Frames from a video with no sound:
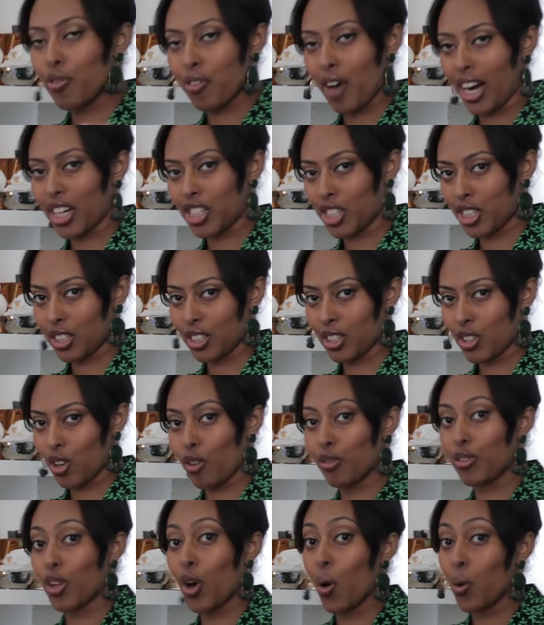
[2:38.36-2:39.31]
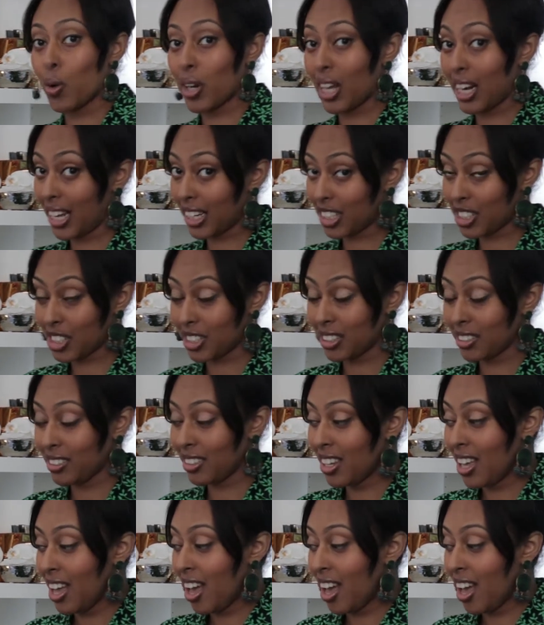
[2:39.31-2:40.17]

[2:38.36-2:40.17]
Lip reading: fraction of the whole collection.